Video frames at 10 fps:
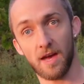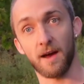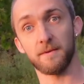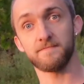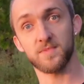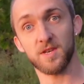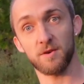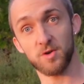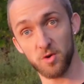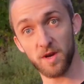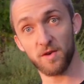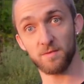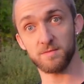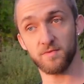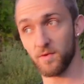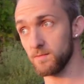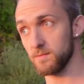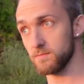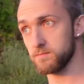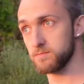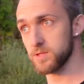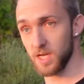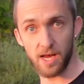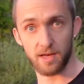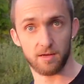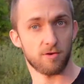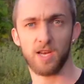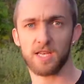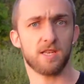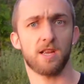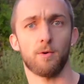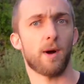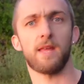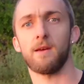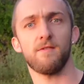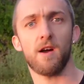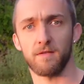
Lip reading: Yeah. So 2 weeks from today, so yesterday when they arrived.